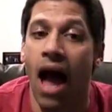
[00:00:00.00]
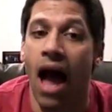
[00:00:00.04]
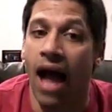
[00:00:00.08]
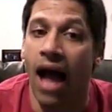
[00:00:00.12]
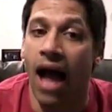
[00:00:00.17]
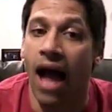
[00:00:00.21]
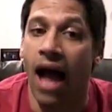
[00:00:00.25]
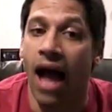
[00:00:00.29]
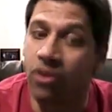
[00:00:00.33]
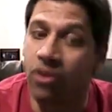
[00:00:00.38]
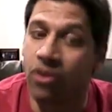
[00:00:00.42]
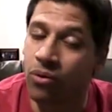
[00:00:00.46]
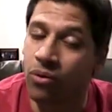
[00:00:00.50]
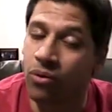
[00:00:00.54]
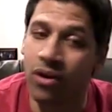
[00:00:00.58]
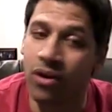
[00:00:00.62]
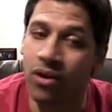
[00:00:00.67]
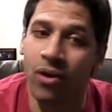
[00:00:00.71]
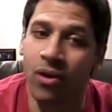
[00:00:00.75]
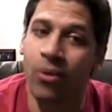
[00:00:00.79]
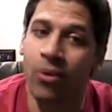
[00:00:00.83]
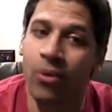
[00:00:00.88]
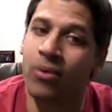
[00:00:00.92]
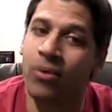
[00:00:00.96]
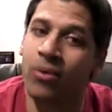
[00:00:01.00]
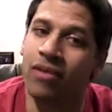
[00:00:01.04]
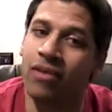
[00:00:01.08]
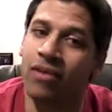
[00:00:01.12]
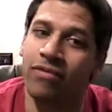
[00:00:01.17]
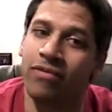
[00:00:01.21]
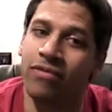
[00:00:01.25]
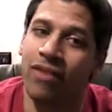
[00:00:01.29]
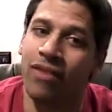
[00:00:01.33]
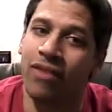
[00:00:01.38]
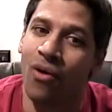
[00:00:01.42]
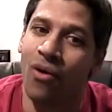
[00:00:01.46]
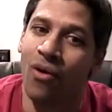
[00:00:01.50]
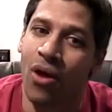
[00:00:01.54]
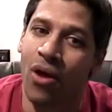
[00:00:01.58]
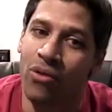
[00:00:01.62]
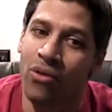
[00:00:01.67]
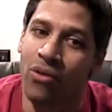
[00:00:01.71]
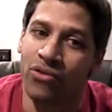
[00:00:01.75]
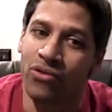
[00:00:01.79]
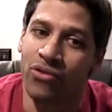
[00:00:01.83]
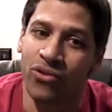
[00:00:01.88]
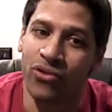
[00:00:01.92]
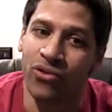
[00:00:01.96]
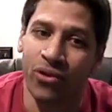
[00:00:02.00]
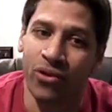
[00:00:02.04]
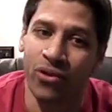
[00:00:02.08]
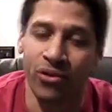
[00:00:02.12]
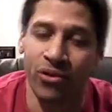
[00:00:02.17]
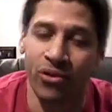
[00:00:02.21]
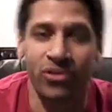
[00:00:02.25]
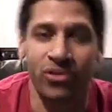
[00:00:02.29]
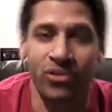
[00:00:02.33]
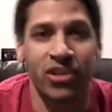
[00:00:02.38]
I don't know if a lot of those tutorials